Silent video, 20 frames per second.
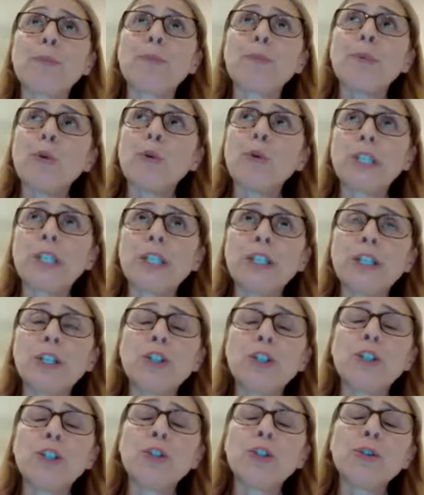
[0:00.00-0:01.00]
reported
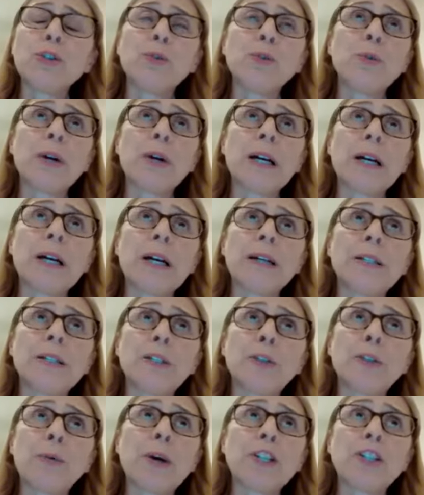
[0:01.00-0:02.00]
to
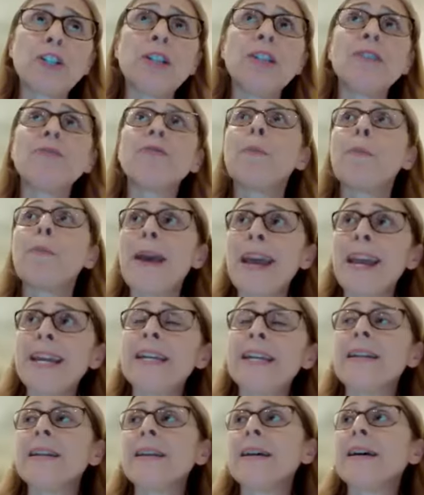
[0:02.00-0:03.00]
actually
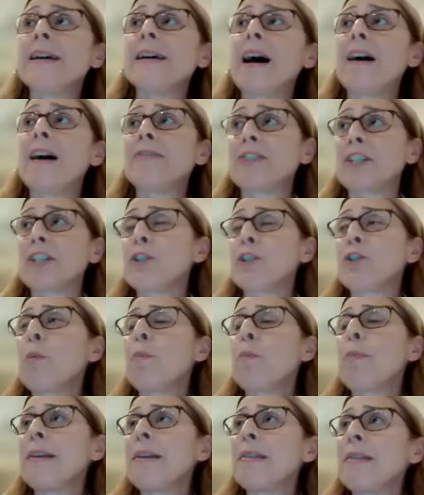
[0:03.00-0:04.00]
remain after
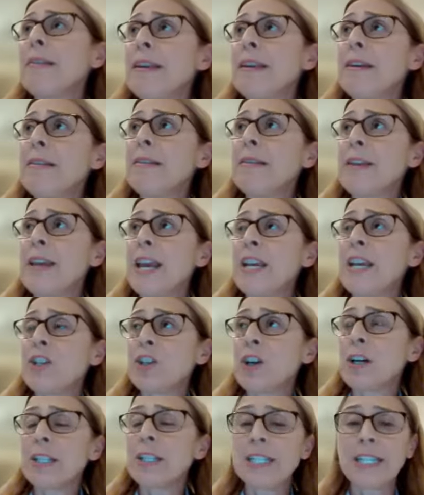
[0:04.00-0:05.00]
stopping the
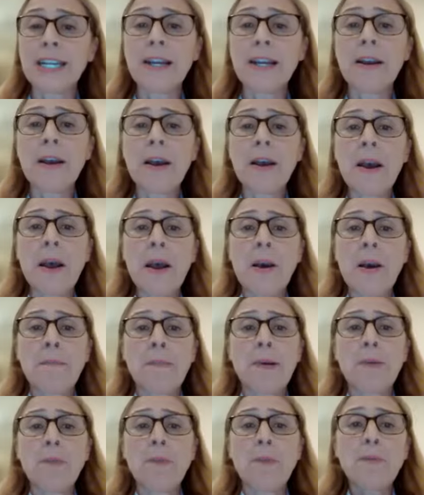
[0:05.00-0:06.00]
HRT.
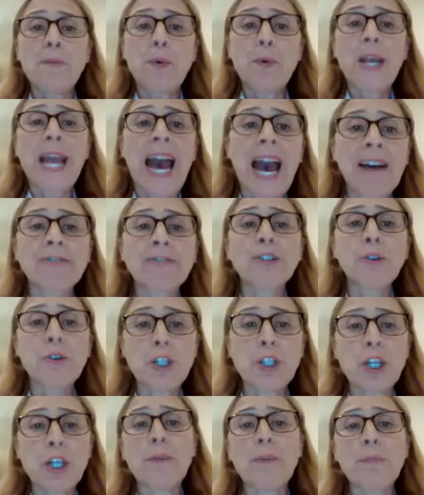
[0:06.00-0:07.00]
But we have to
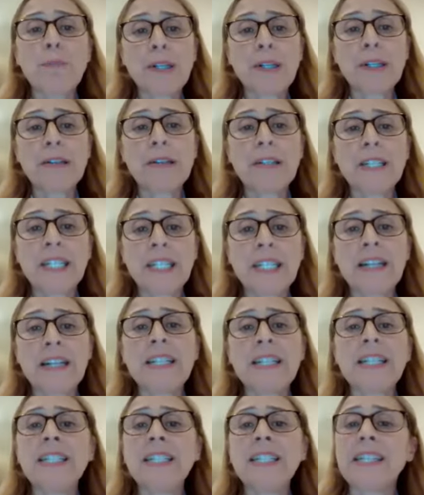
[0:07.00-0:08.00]
interpret
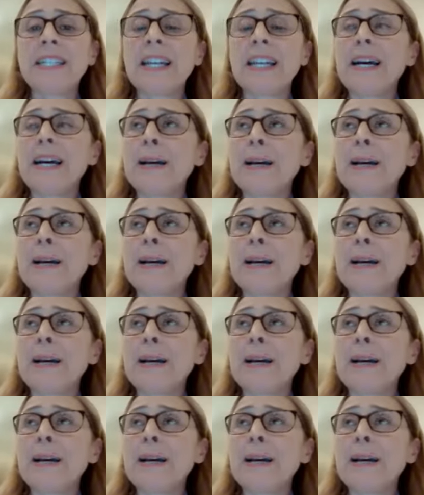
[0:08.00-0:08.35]
studies